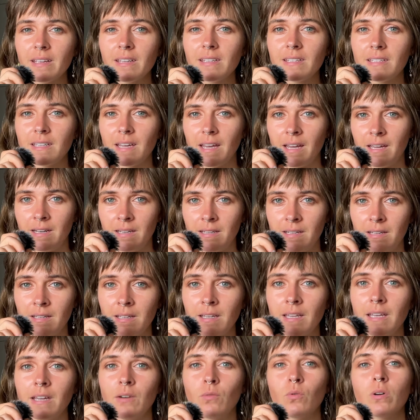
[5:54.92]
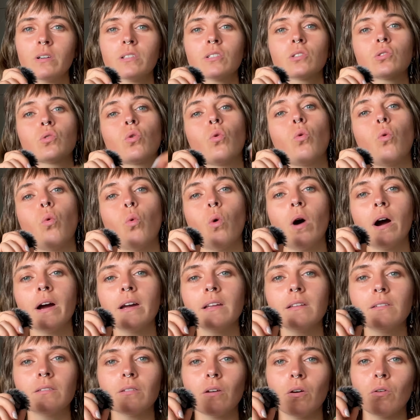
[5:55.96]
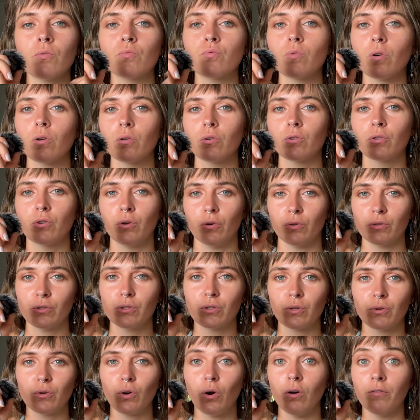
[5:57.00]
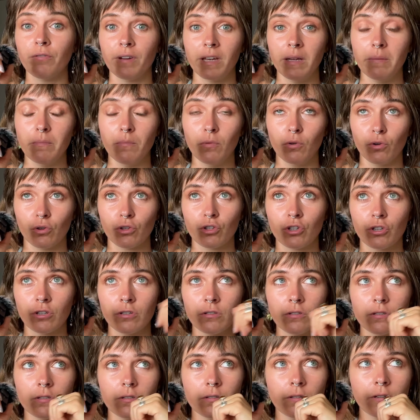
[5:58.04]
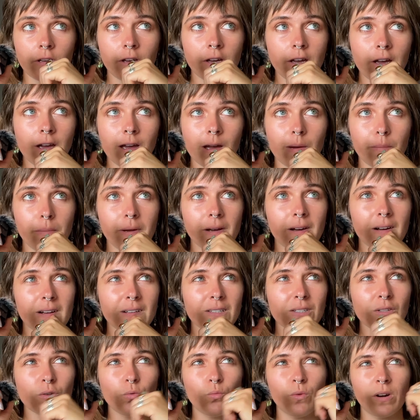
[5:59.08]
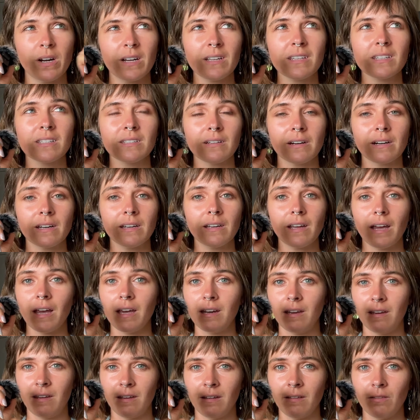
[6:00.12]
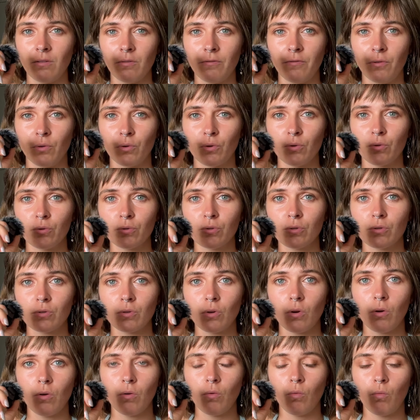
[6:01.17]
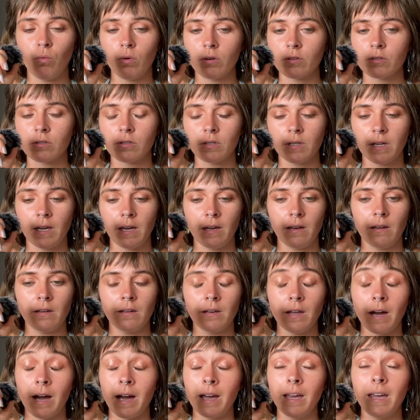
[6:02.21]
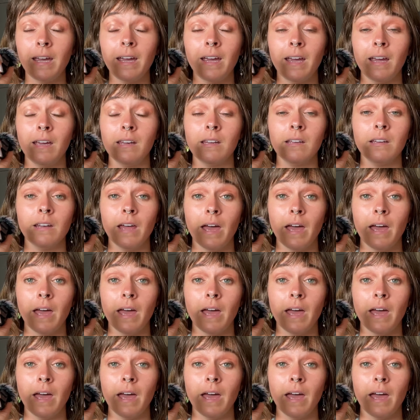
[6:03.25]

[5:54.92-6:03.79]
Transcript: the editing, it was quite a roller coaster of emotions because when I started editing the photos, once again, I hated